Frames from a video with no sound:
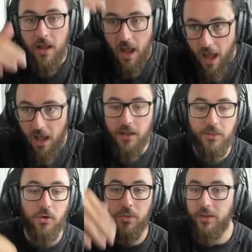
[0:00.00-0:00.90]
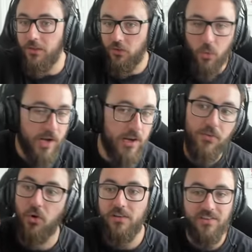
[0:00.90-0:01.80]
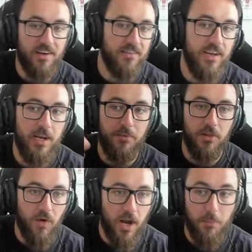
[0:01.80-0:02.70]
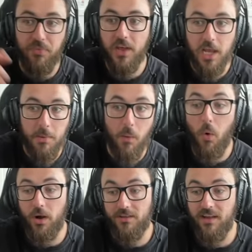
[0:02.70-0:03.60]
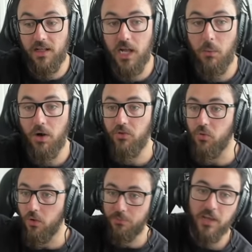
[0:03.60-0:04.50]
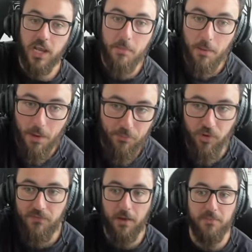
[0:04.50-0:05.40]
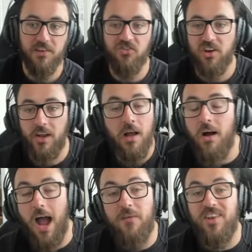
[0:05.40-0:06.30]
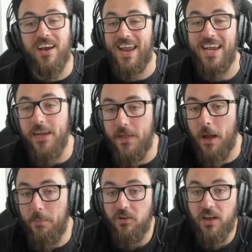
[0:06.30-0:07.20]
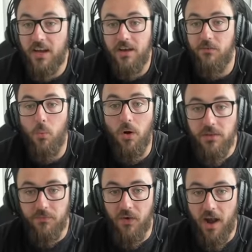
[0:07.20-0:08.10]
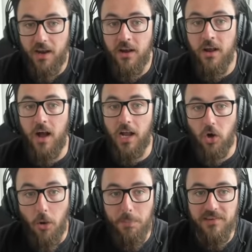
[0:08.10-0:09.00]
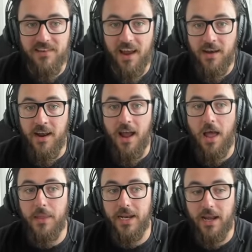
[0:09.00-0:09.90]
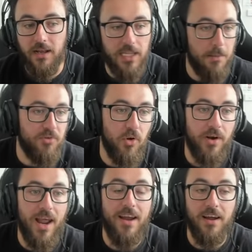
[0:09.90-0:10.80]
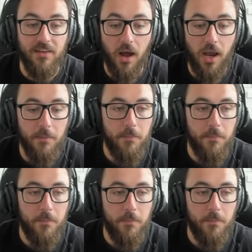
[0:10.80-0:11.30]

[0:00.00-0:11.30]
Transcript: uh, the, the, the 20, 30 seconds leading up to the fight, I'm thinking about what exactly I want to do. I'm thinking about my pre fight positioning. I haven't done any of that because I didn't even want to fight. I compensate and then I get collapsed on and I die.